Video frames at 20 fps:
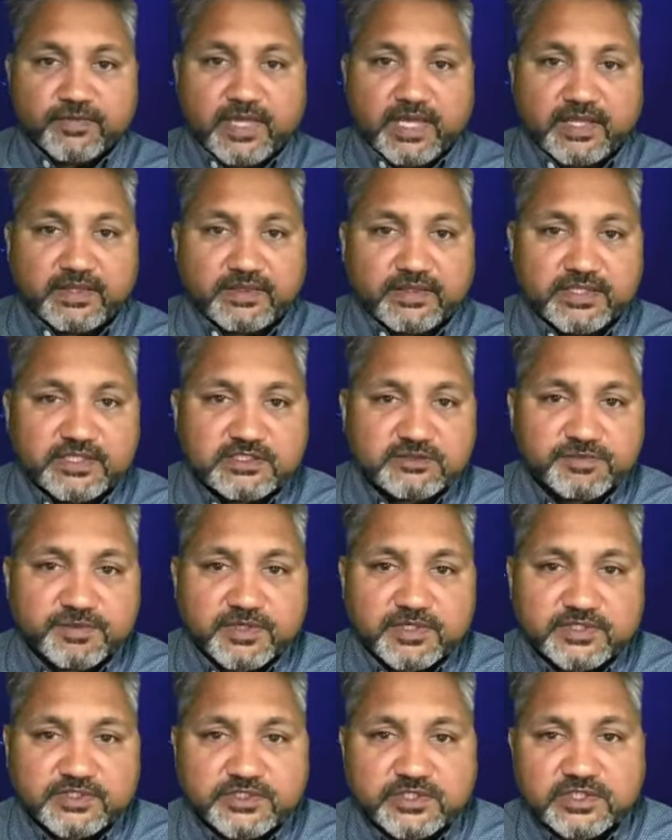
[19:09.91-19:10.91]
and this
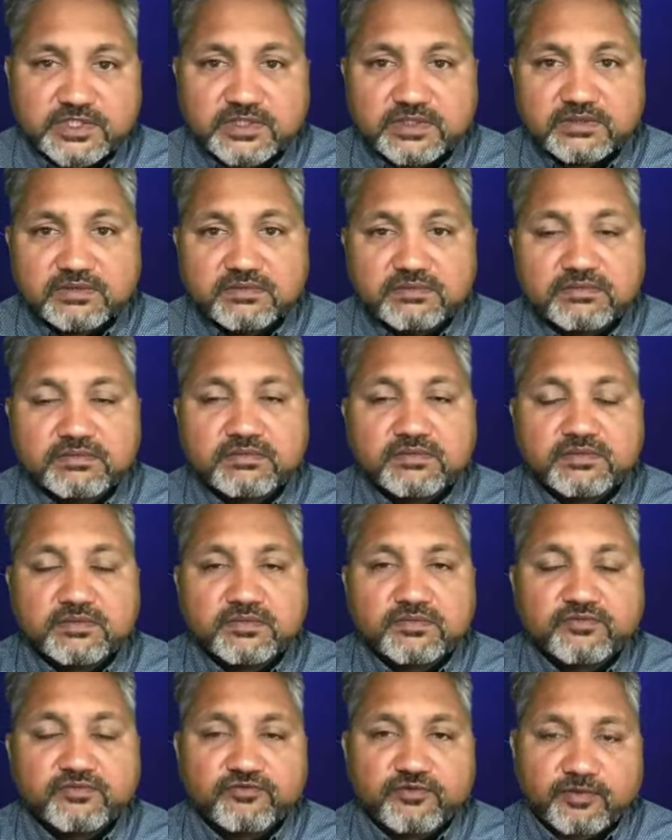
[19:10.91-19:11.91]
person
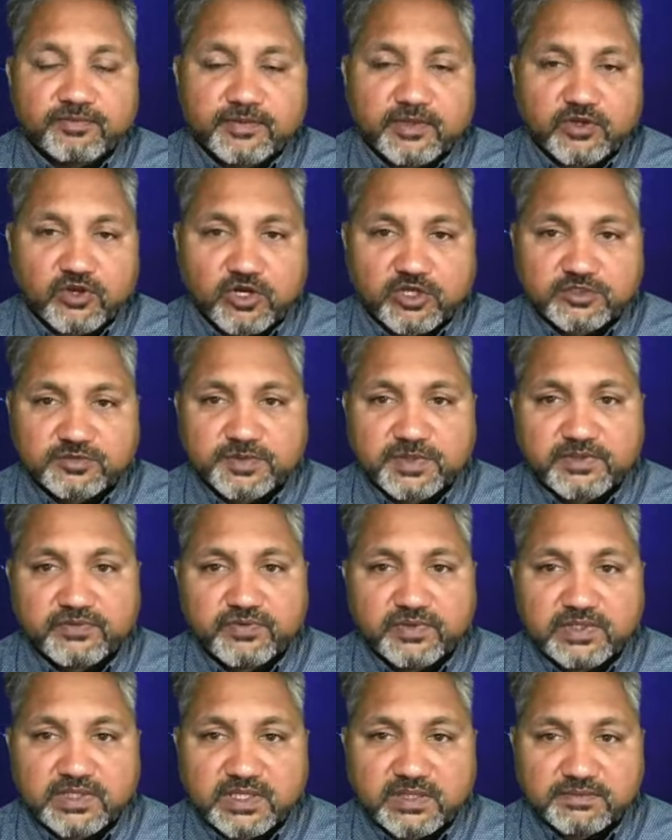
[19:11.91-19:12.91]
from the cosmic
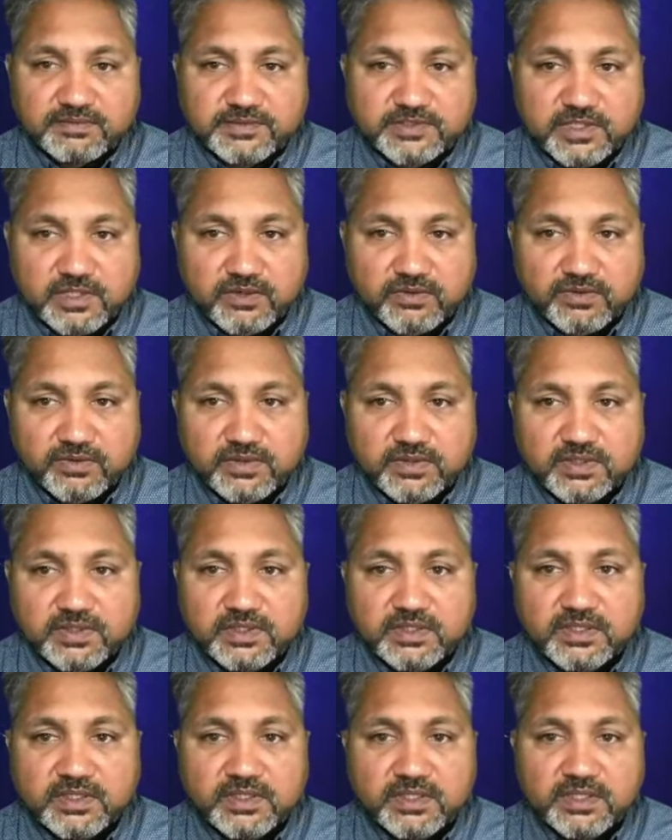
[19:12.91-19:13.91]
world comes out.
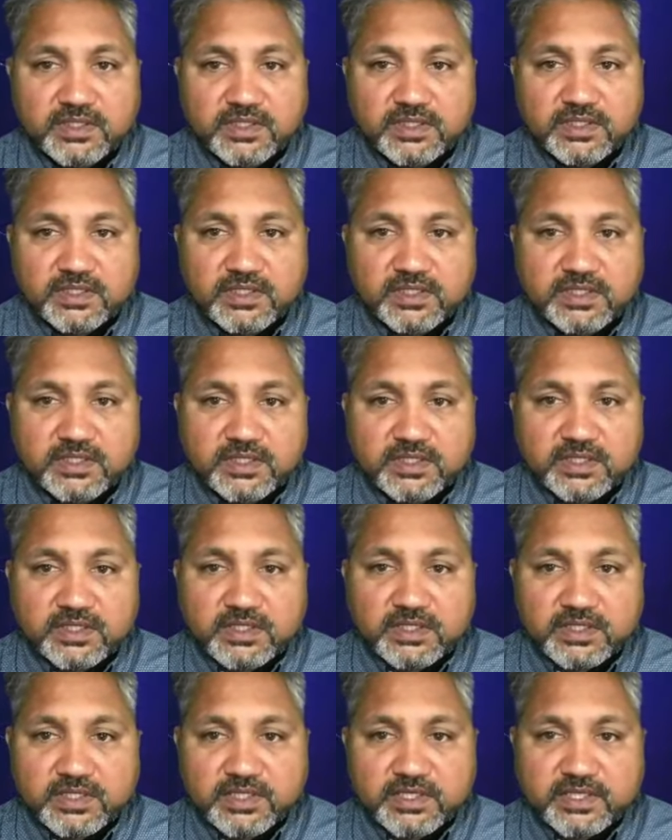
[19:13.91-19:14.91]

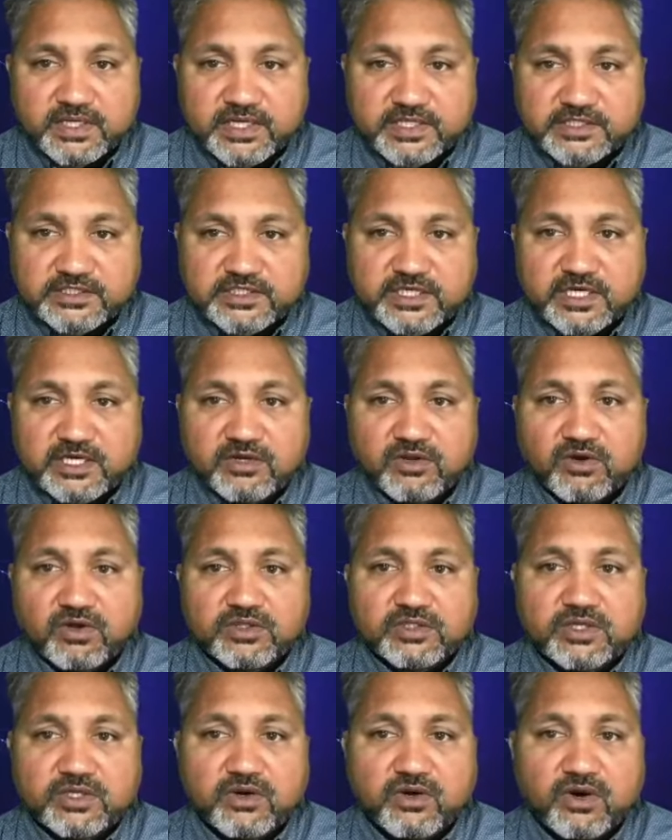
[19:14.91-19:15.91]
He rested
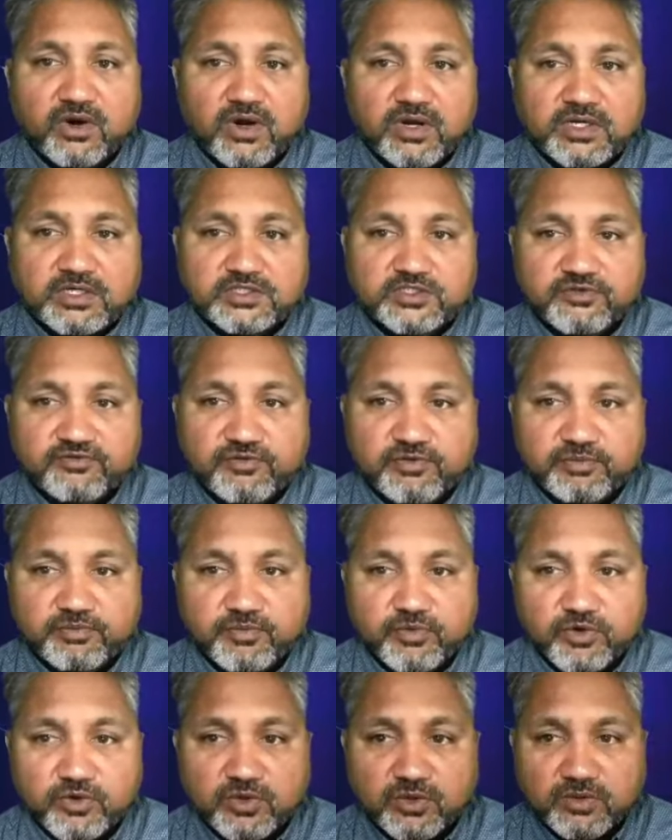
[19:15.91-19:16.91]
on the horns of a
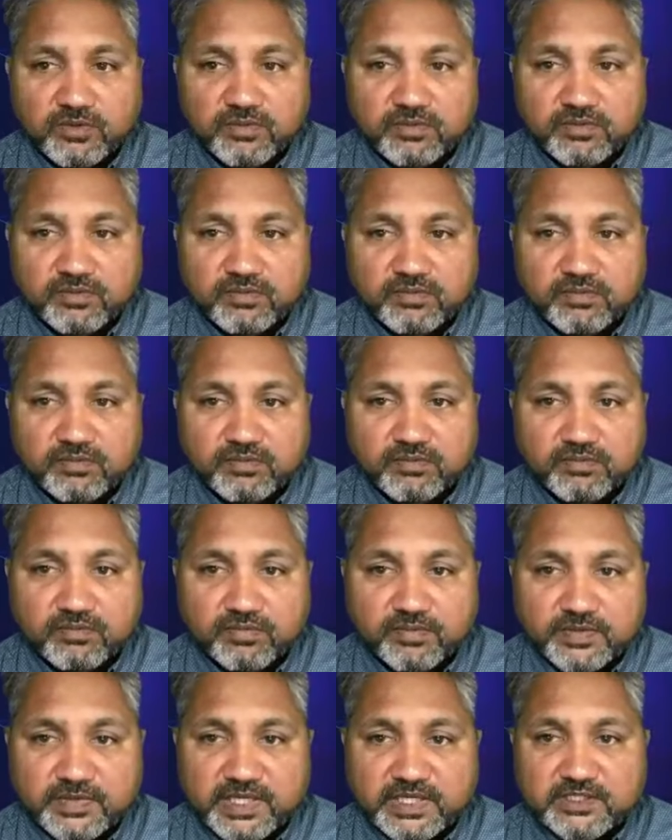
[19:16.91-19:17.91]
bull
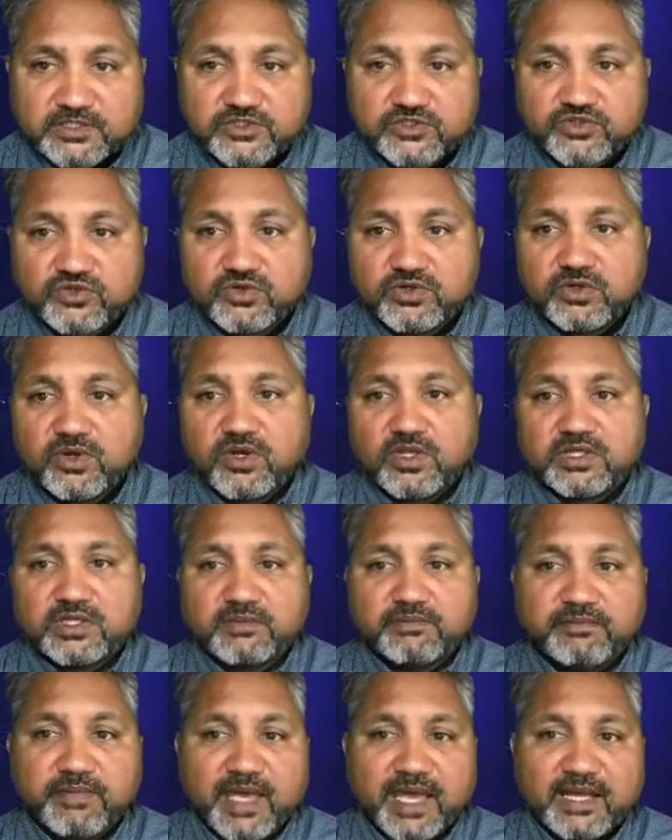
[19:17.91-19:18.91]
that stood on the
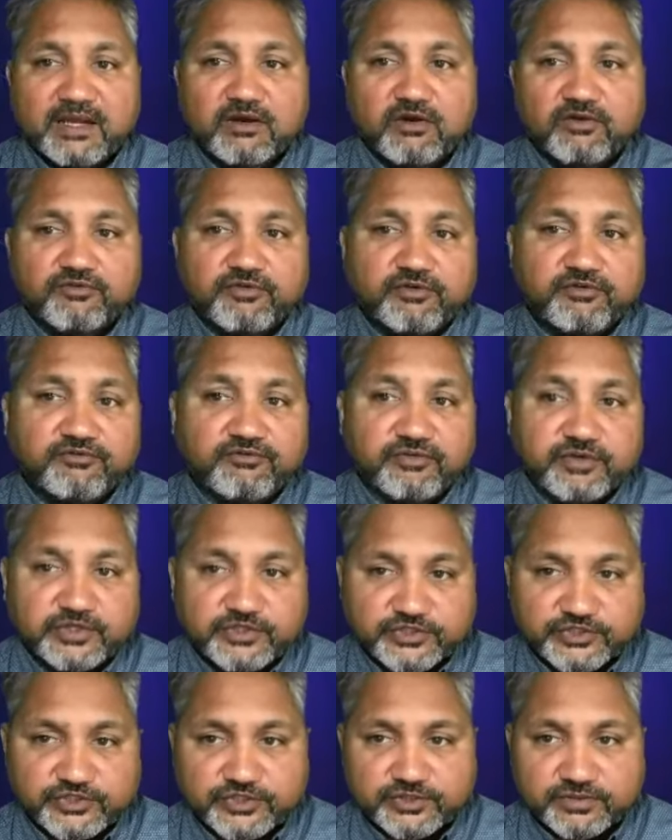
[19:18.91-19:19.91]
back of a
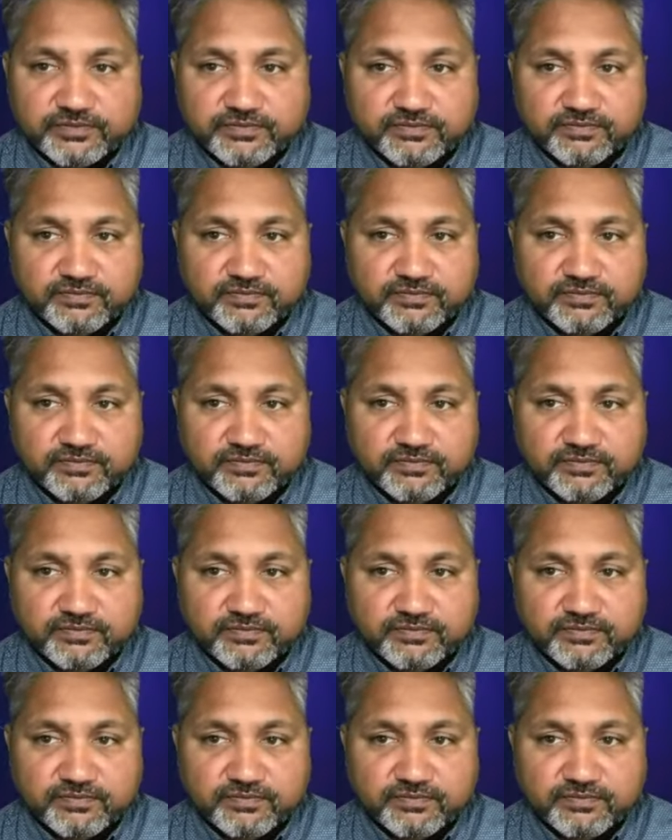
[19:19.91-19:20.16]
fish.